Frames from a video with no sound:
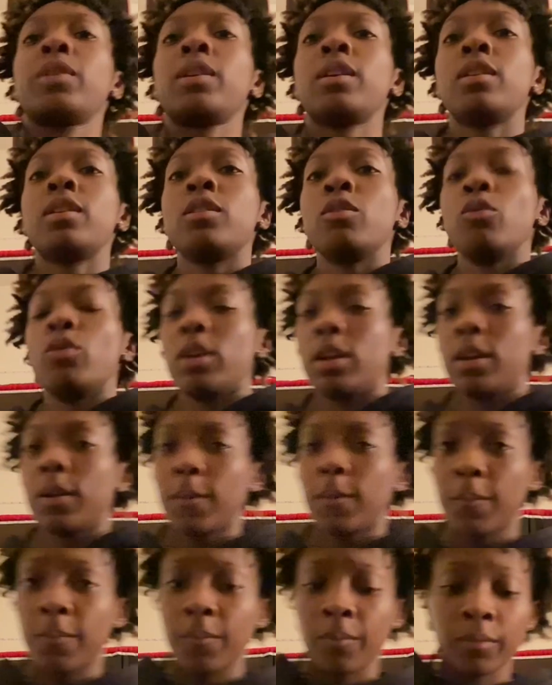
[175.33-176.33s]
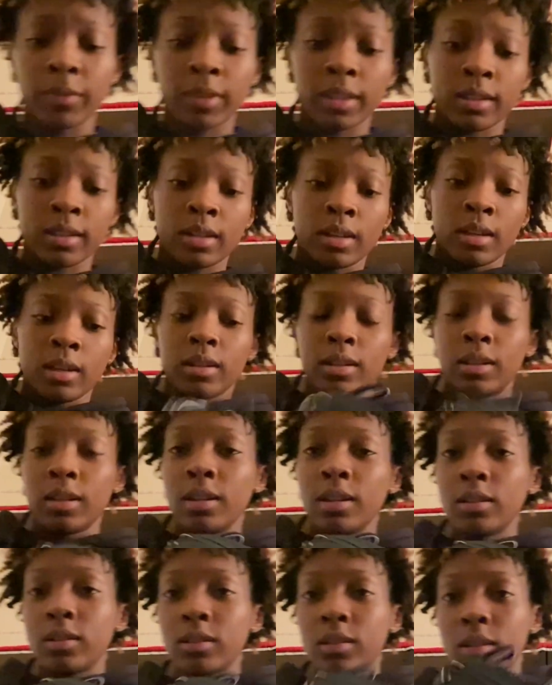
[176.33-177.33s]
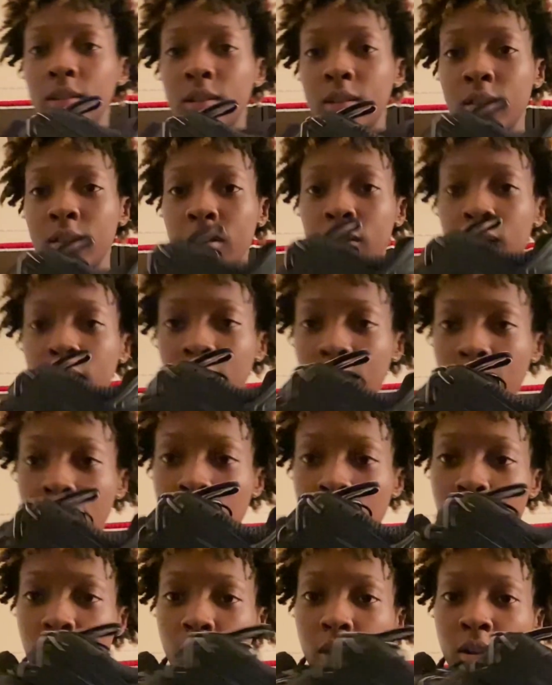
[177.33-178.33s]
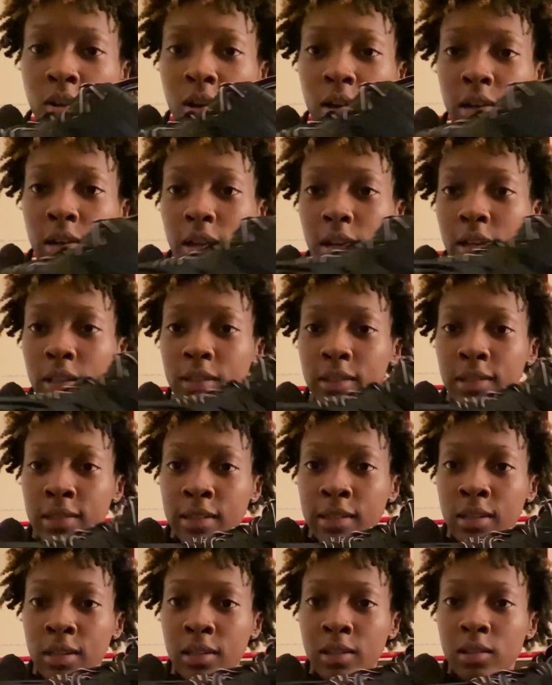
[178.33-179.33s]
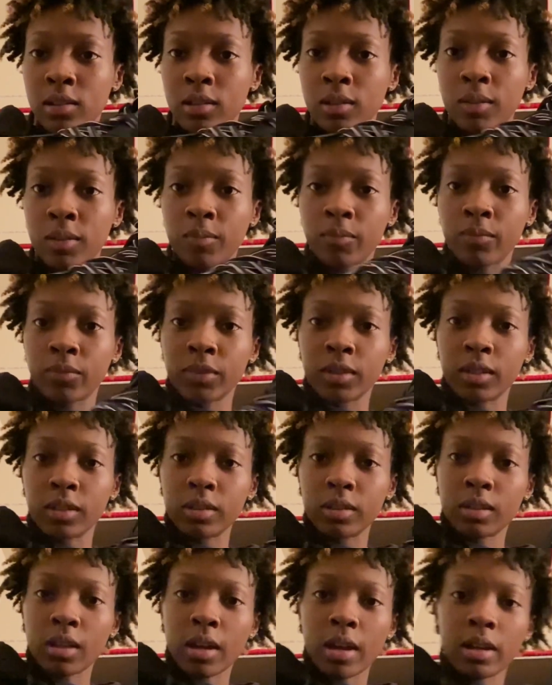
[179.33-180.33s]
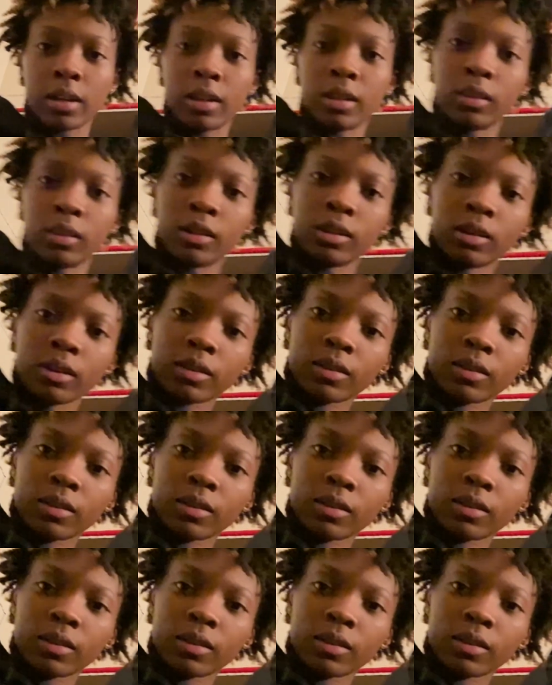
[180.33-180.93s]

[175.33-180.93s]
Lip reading: Anyway, these are the LEDs. This is how they look.